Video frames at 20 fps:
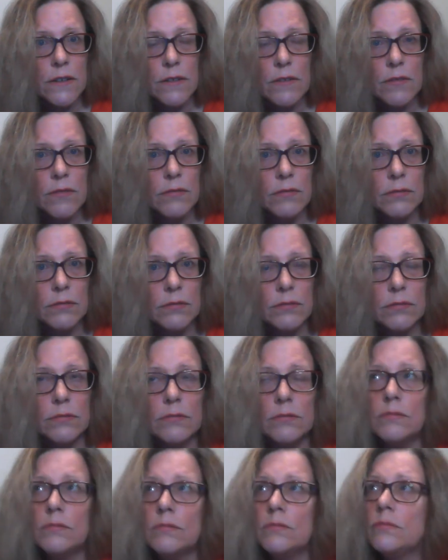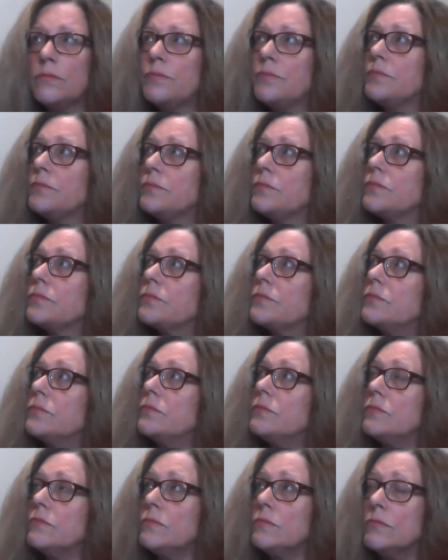
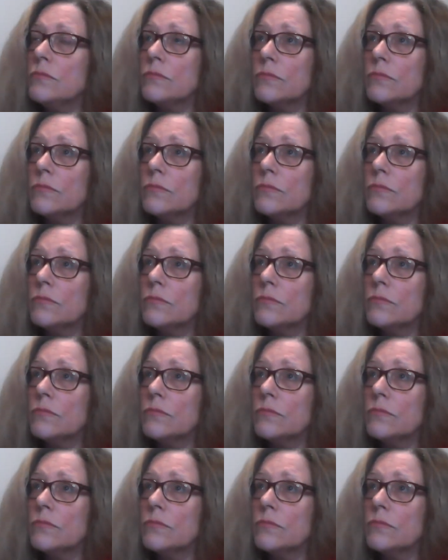Nobody speaks.